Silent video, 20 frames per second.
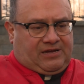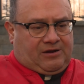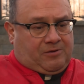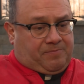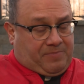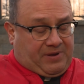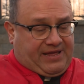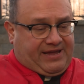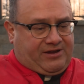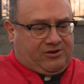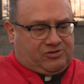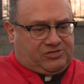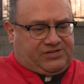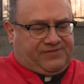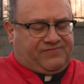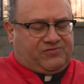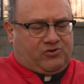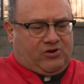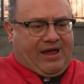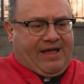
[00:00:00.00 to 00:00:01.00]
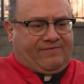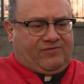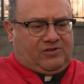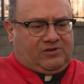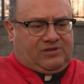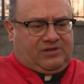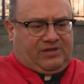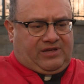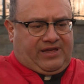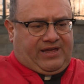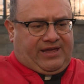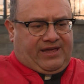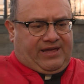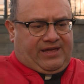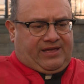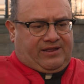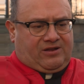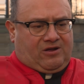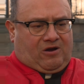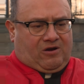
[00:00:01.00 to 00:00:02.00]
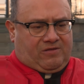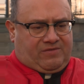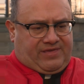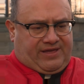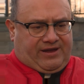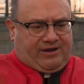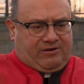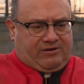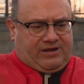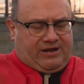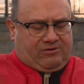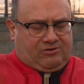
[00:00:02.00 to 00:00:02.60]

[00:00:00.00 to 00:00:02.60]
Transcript: our players have traveled and are there in